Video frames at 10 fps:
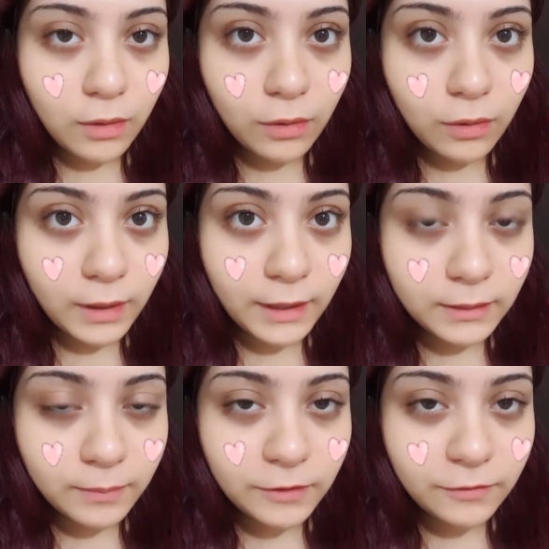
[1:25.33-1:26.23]
Oh, and
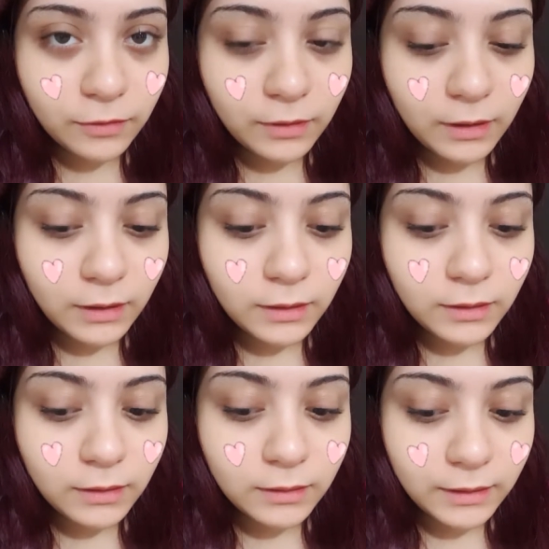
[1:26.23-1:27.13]
before I
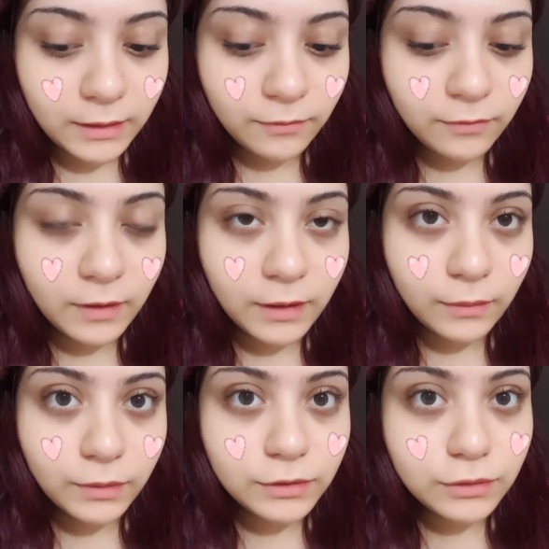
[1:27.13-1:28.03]
leave, I
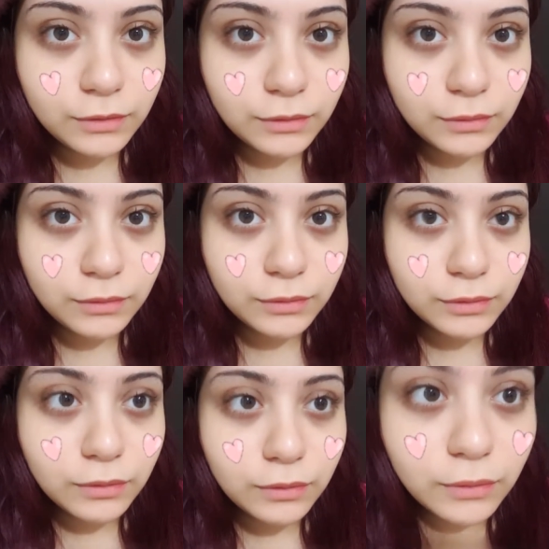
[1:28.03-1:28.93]
wanted to show
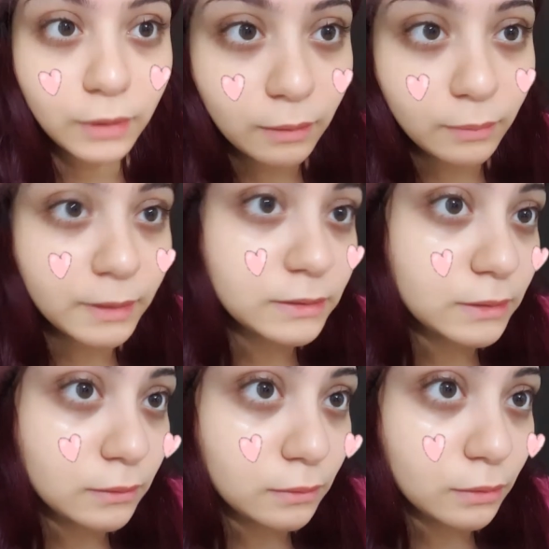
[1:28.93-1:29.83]
you how my
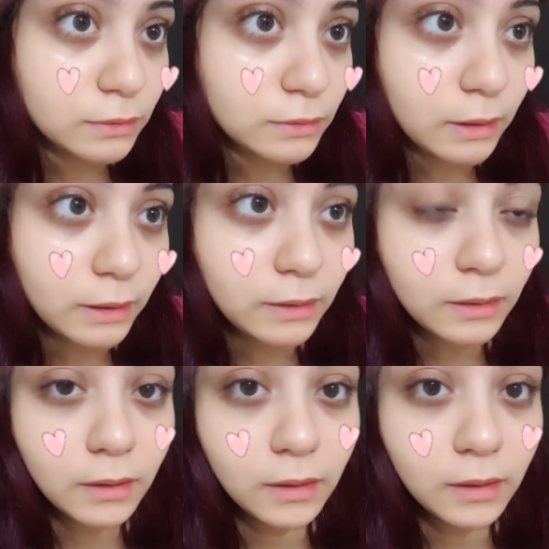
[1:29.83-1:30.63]
skin looks like